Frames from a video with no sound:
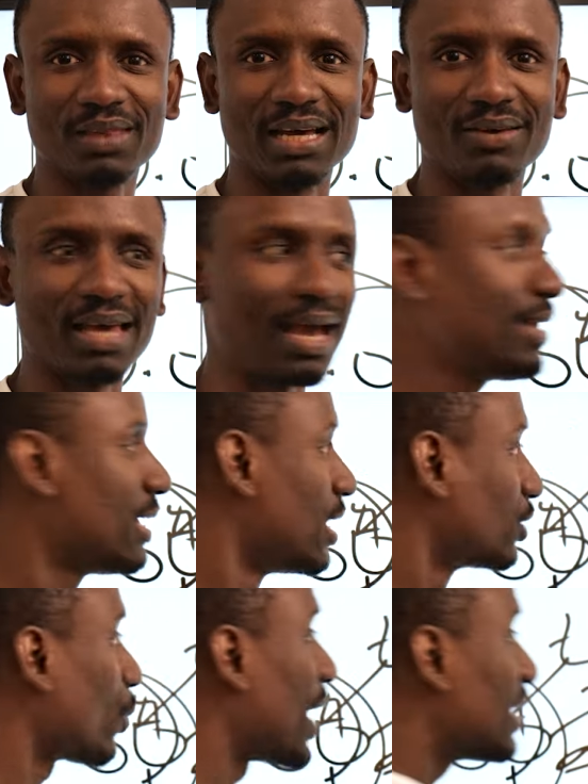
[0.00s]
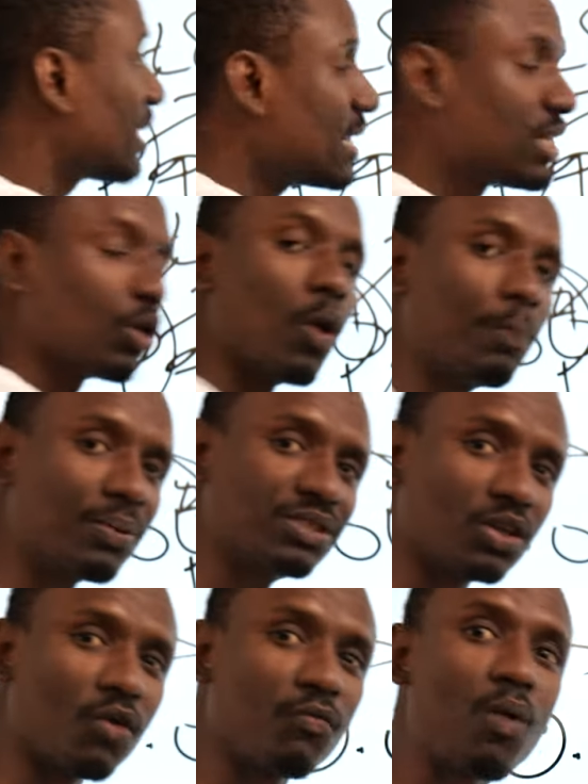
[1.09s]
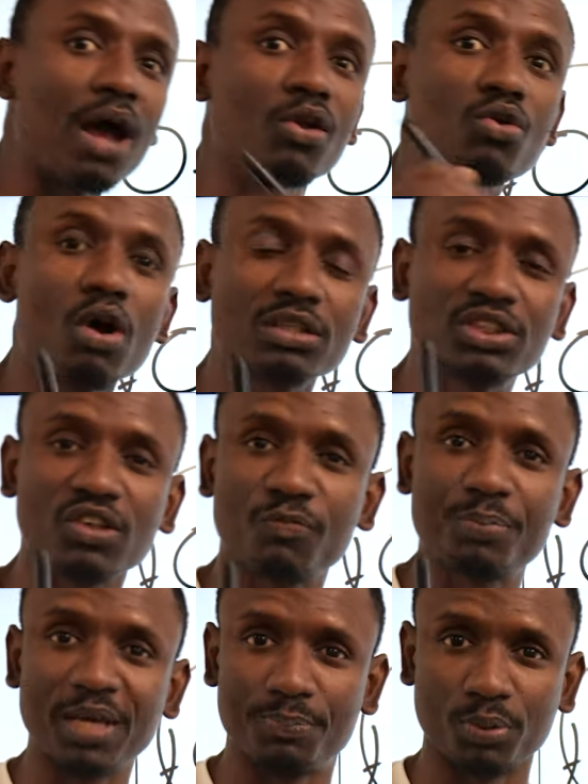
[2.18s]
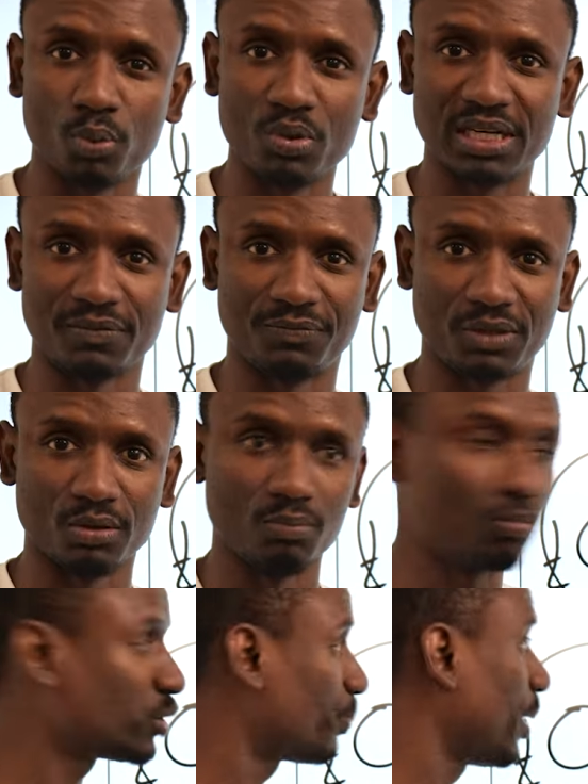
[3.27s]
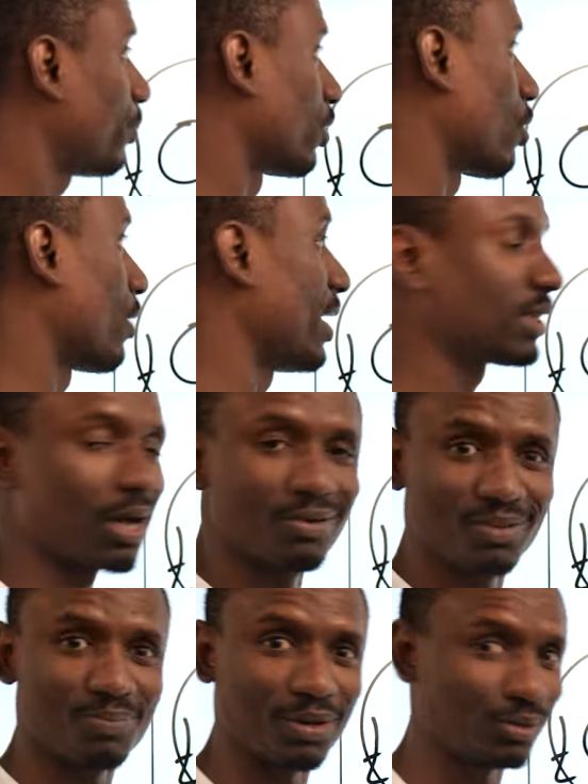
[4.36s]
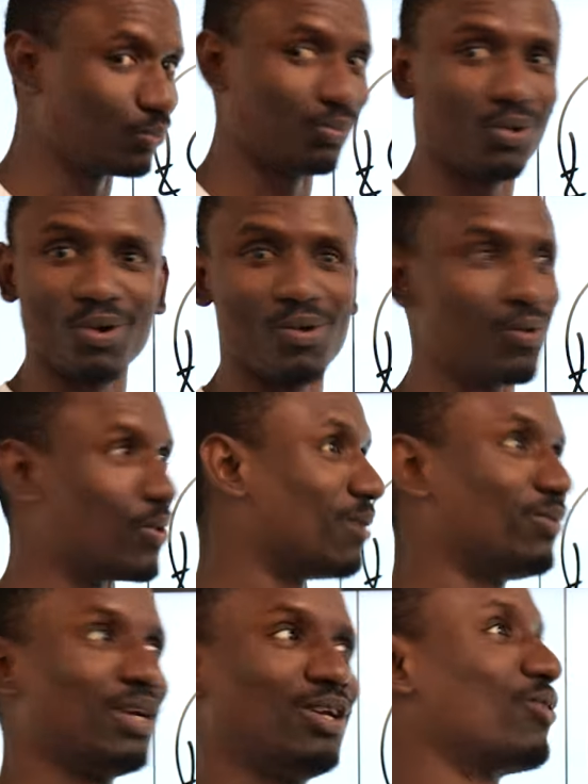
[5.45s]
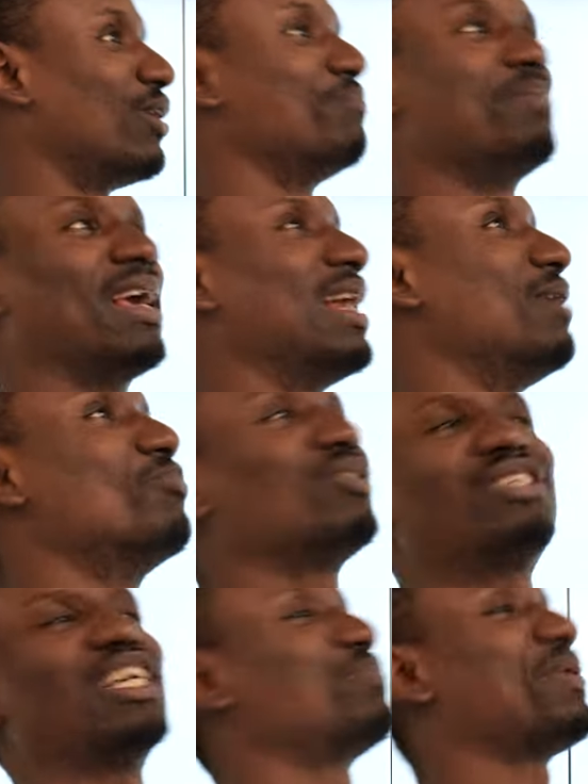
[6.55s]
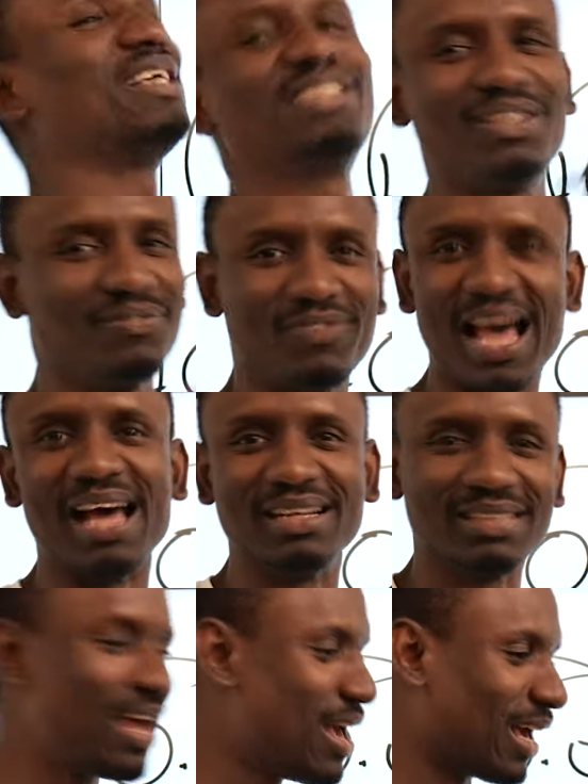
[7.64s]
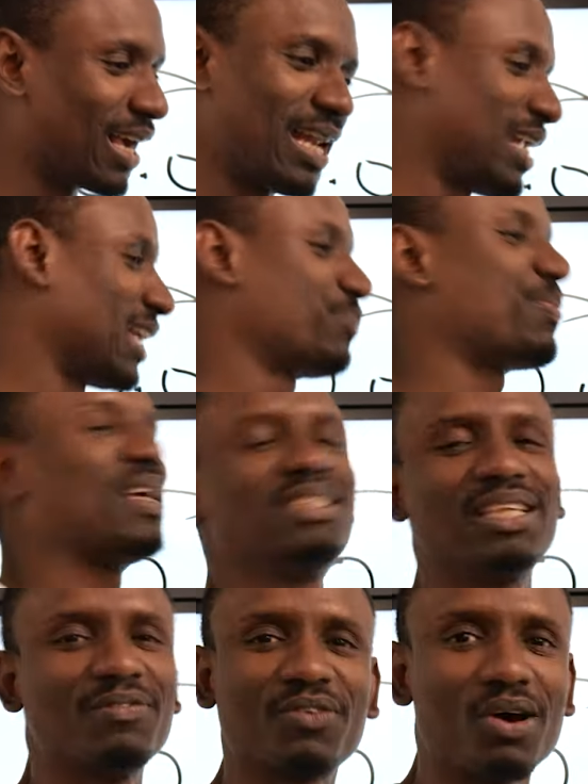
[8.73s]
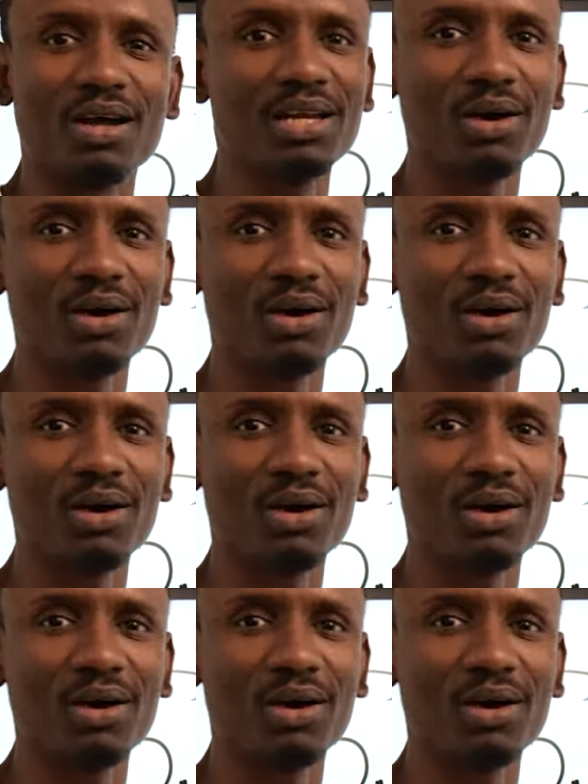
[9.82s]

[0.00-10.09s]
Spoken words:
Okay, so I did the opposite of what lots of people would have done. Most people got £8,000. Whoa, I'm gonna go and get the most expensive flat, get an expensive car.